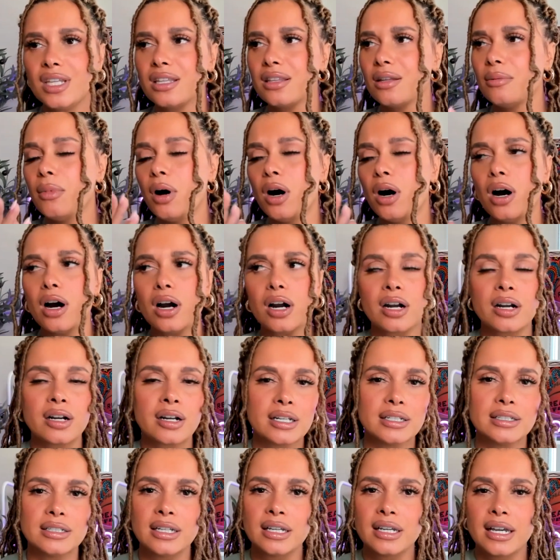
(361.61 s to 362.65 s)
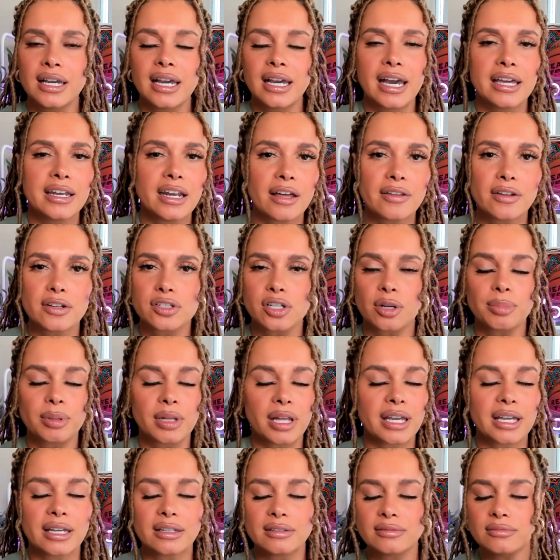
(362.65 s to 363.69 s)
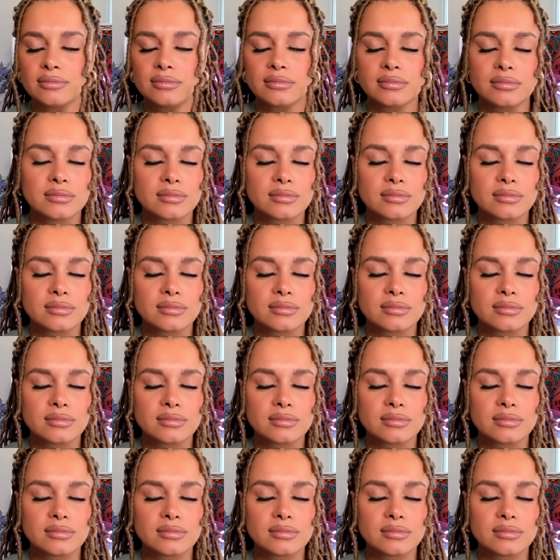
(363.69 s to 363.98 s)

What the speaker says: Lamar and others are playing